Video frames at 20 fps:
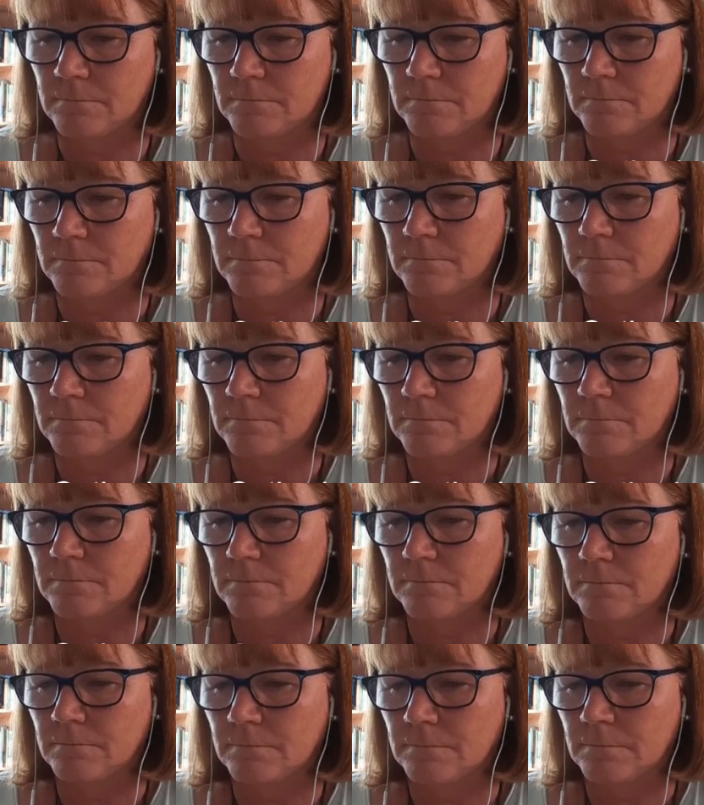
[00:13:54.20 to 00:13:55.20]

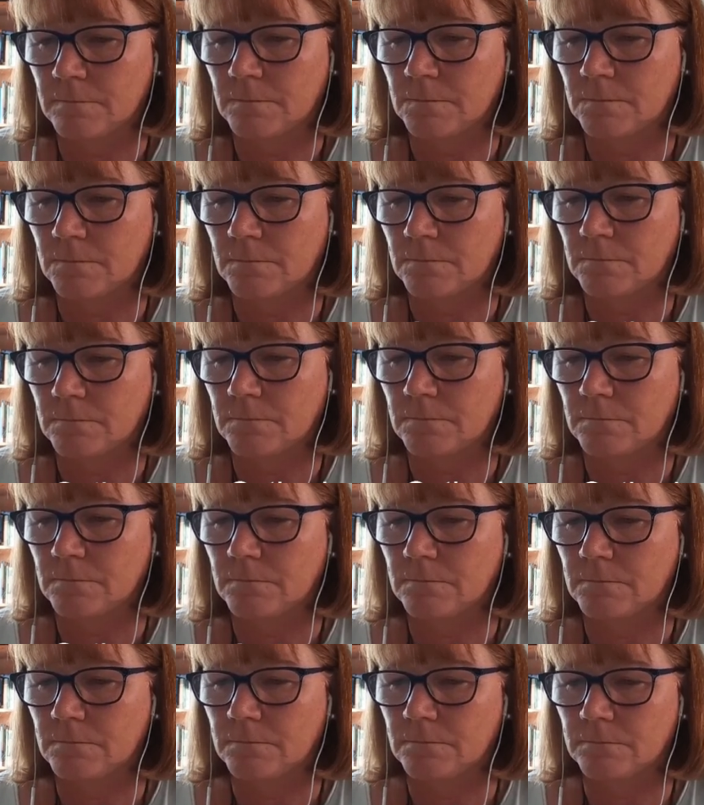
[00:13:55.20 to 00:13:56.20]

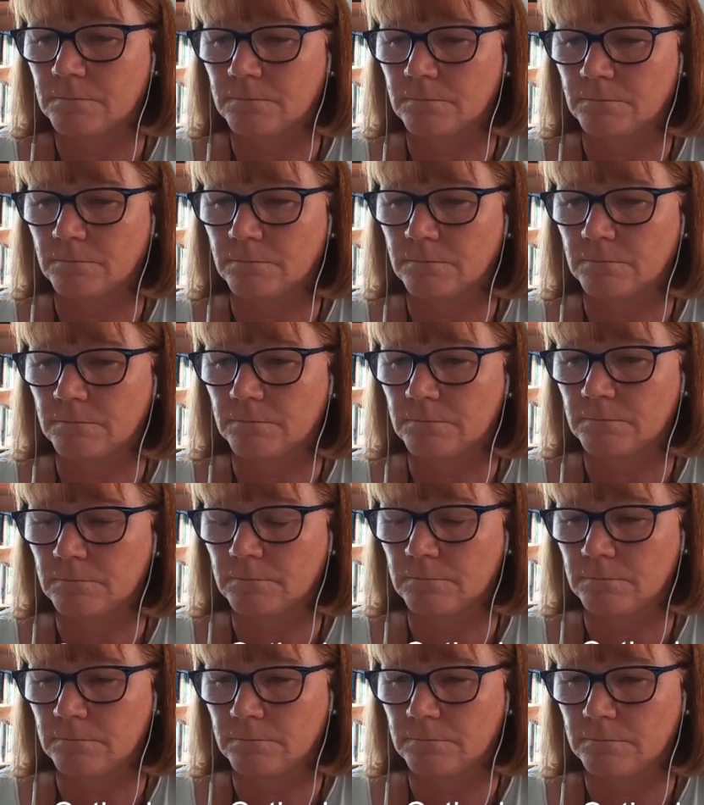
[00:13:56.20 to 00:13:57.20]

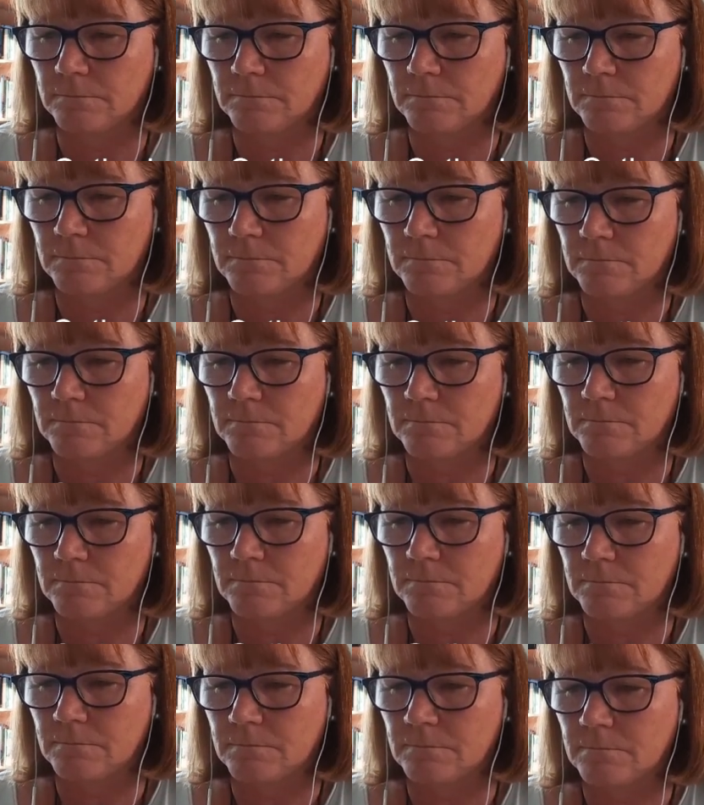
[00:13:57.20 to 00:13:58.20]

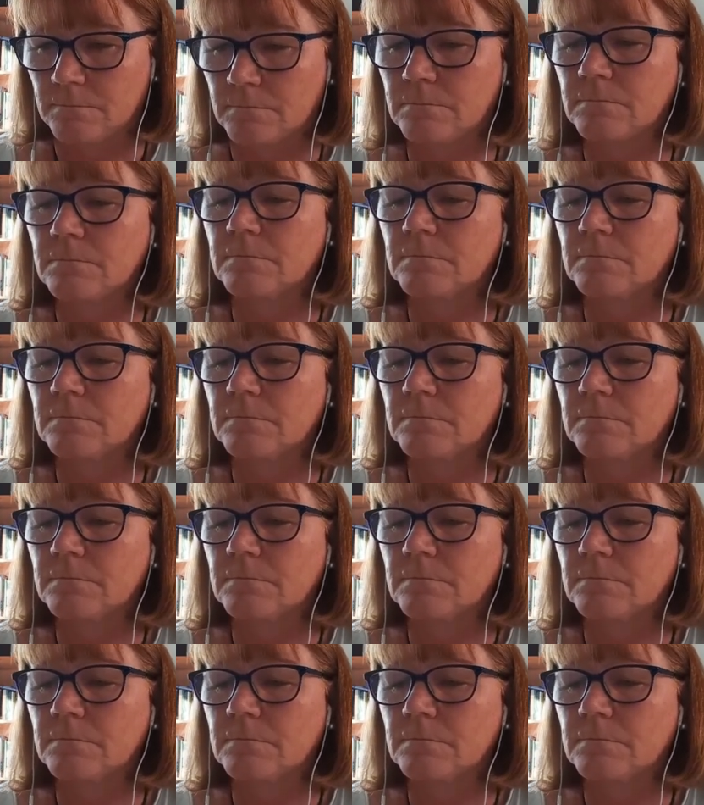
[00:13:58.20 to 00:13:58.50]
This person isn't speaking.